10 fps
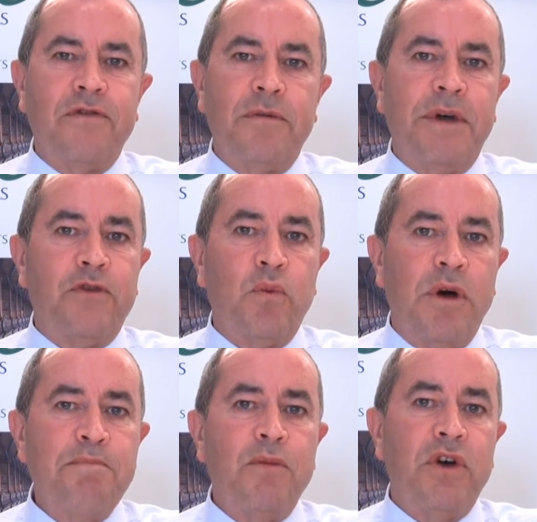for about
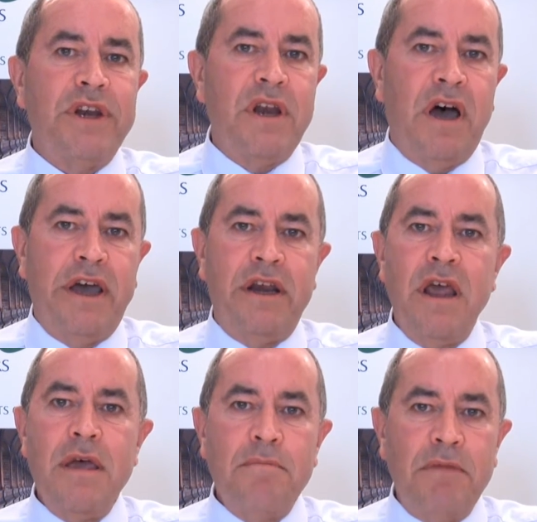1.9
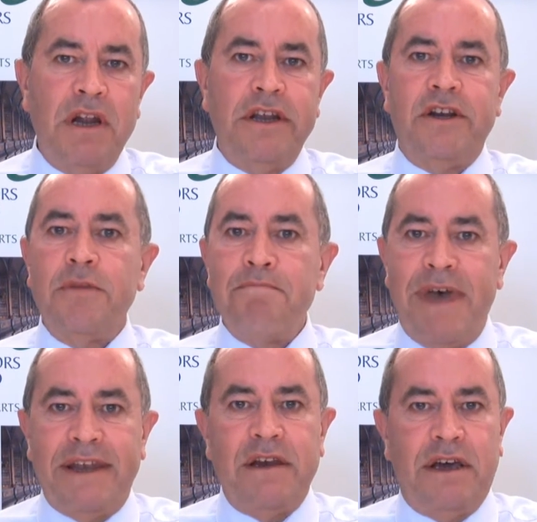million
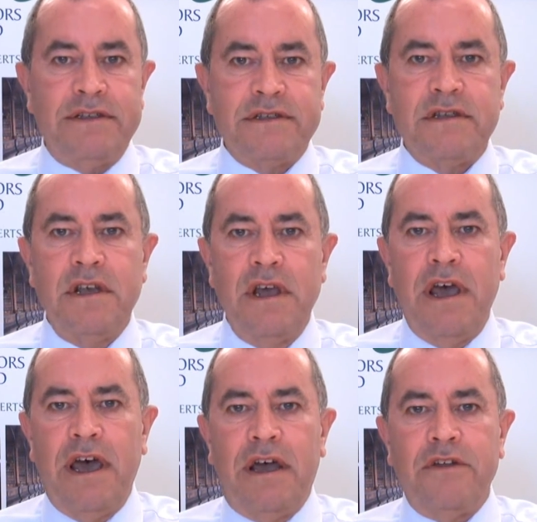bed nights
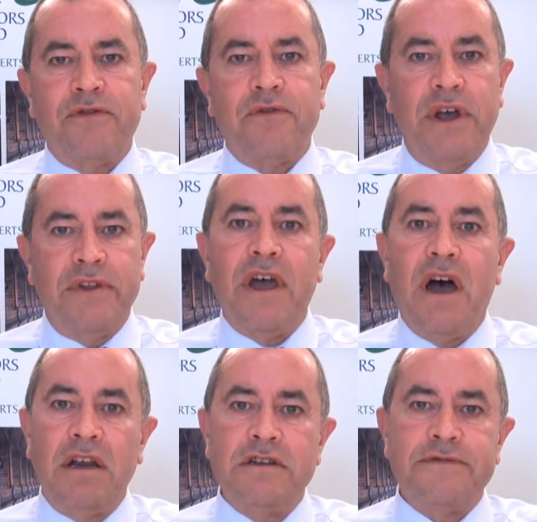throughout the
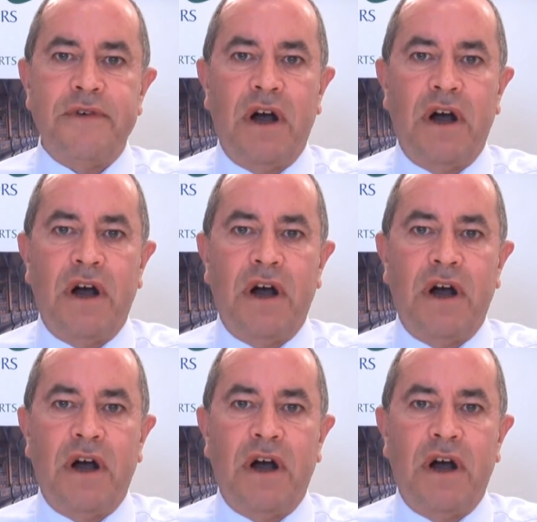island of